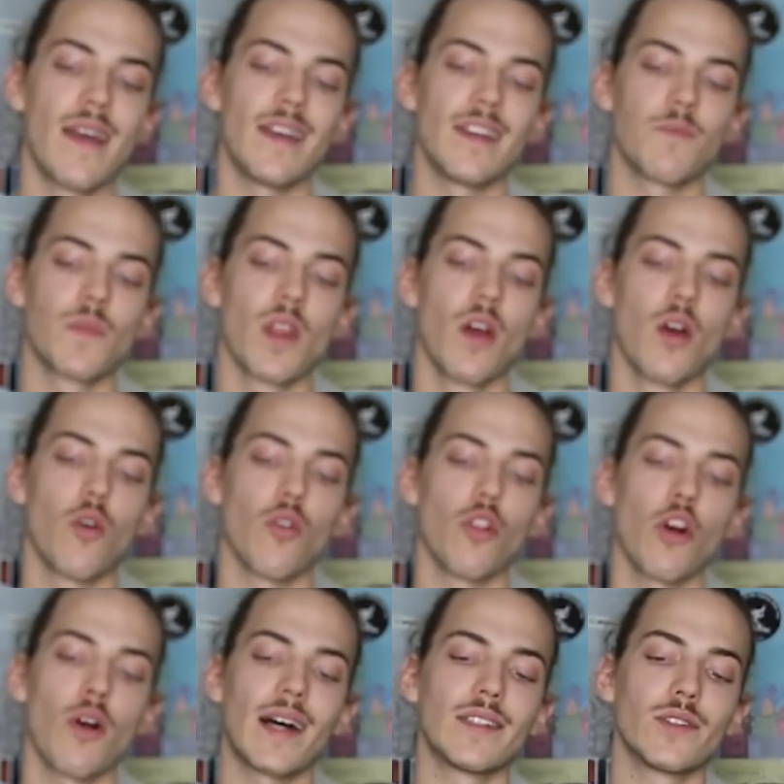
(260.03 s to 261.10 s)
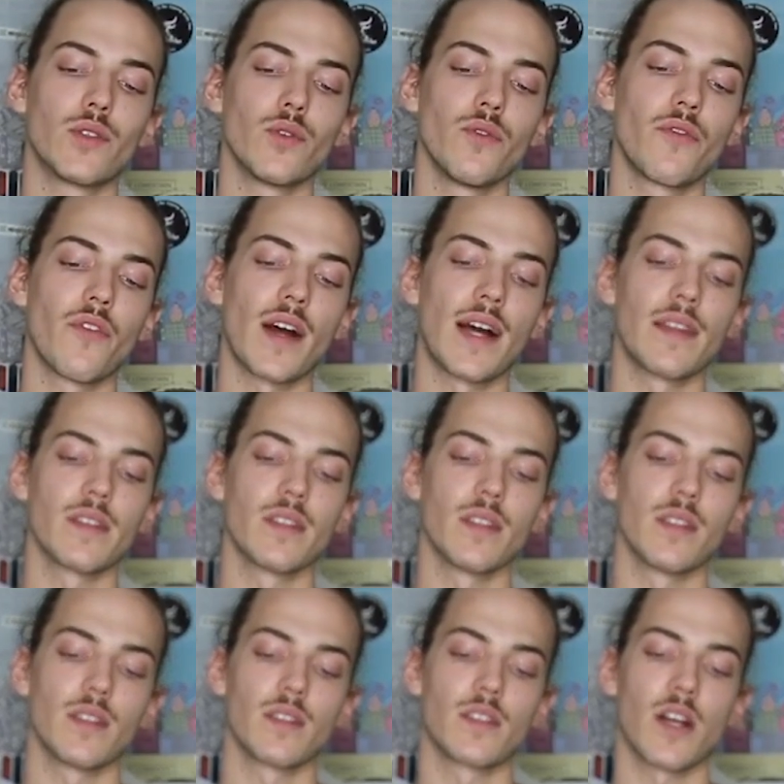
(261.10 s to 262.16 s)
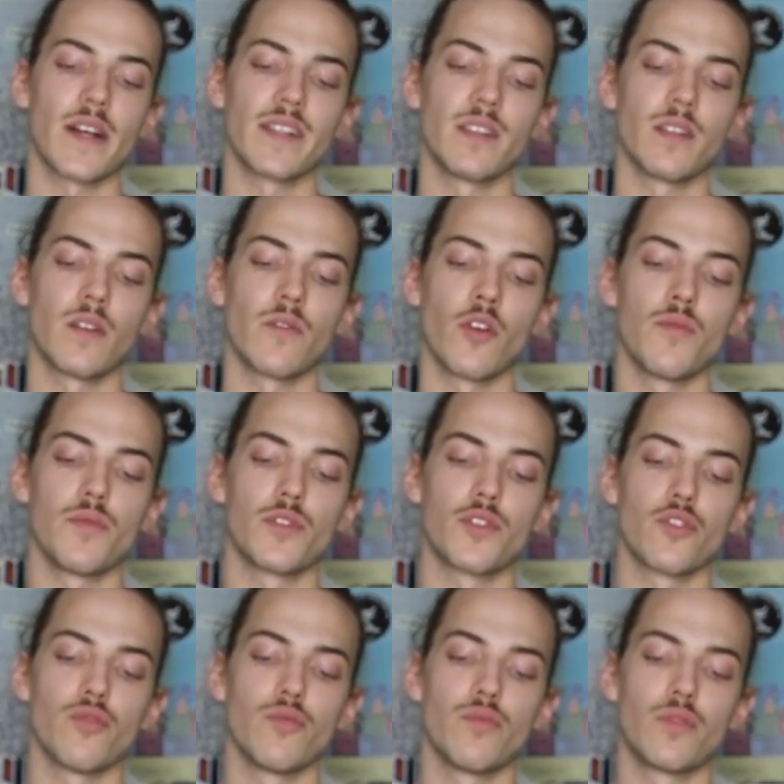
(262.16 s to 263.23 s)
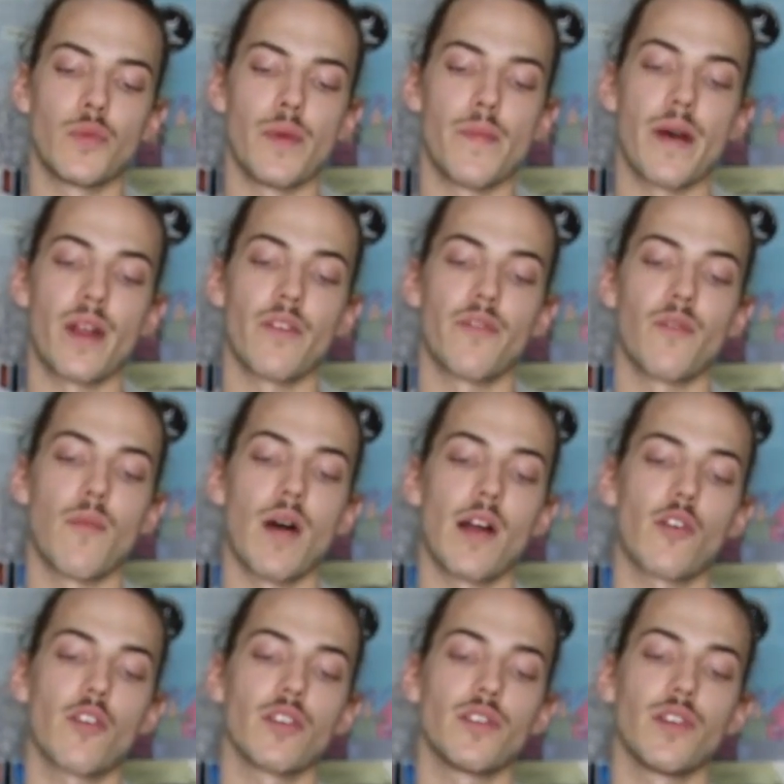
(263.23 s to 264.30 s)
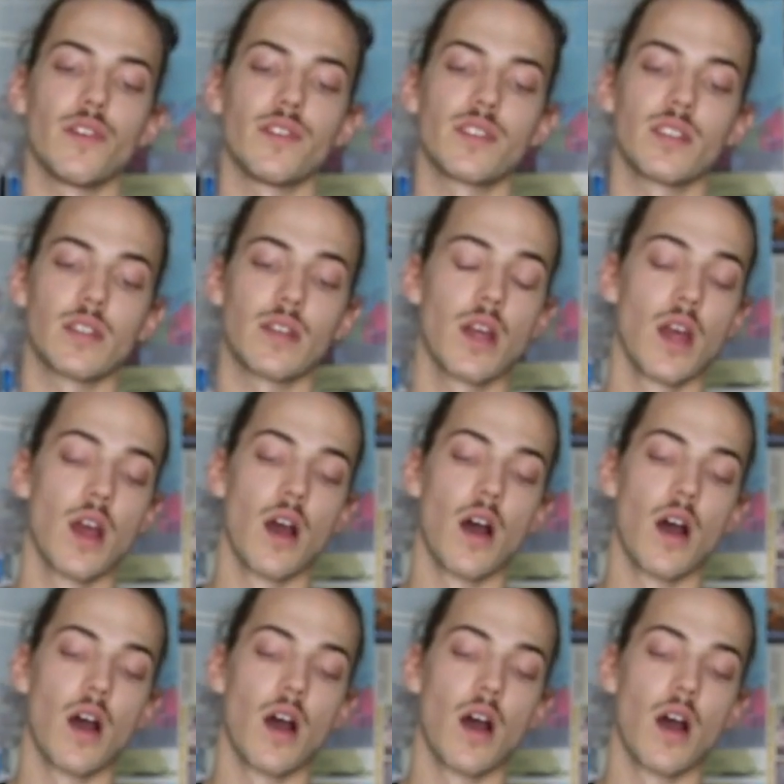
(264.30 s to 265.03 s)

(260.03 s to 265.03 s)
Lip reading: And although I do find the tinier aroma tube to be better for micro dosing,